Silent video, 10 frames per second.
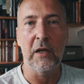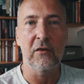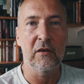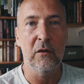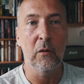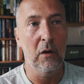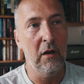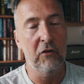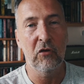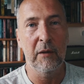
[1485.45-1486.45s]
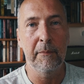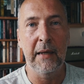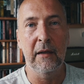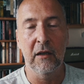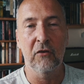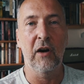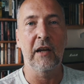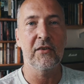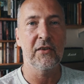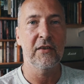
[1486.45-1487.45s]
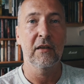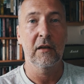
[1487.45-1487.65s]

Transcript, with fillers: West who are literally men in a dress.